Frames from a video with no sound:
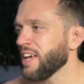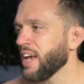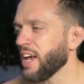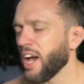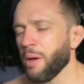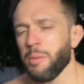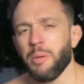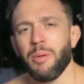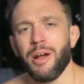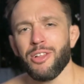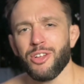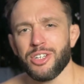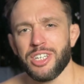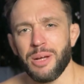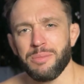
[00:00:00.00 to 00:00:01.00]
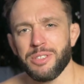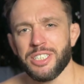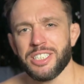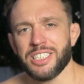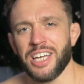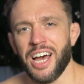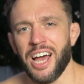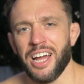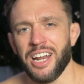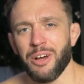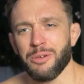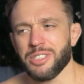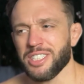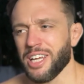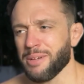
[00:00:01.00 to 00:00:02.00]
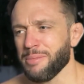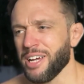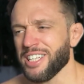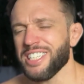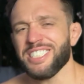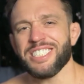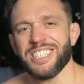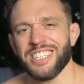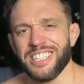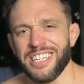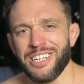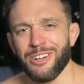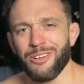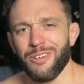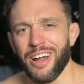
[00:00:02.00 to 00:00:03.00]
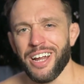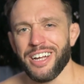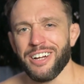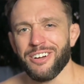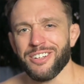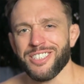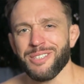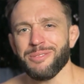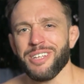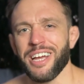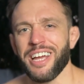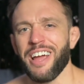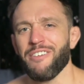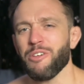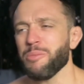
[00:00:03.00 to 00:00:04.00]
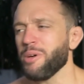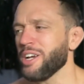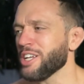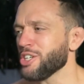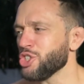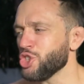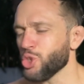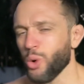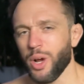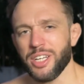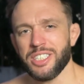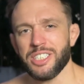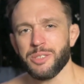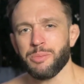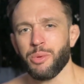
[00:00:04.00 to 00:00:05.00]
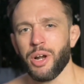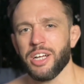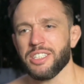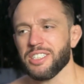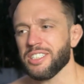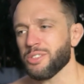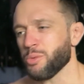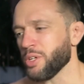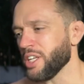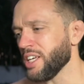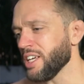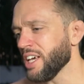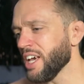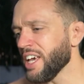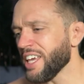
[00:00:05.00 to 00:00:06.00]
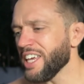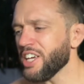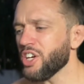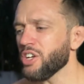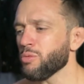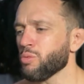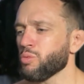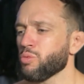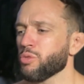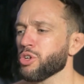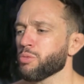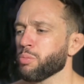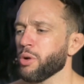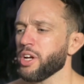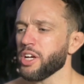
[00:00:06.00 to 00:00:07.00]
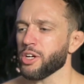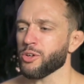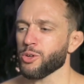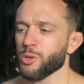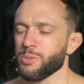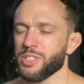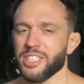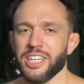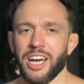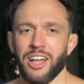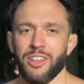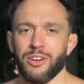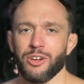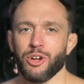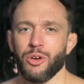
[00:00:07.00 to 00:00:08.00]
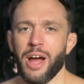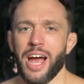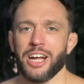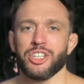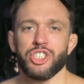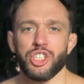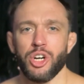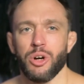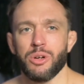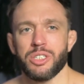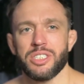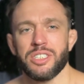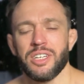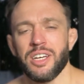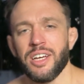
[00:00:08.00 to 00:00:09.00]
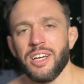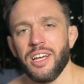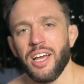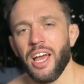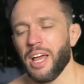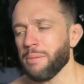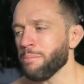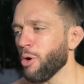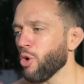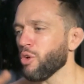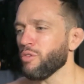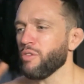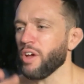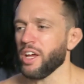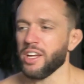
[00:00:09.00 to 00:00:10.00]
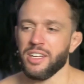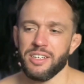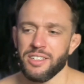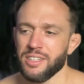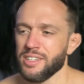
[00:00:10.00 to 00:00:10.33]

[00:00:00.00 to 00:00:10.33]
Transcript: I remember I looked up to this guy and I was like, man, this is a leader right here. It seems like everybody enjoys his presence. When he he could bring a group together, crack jokes, and motivate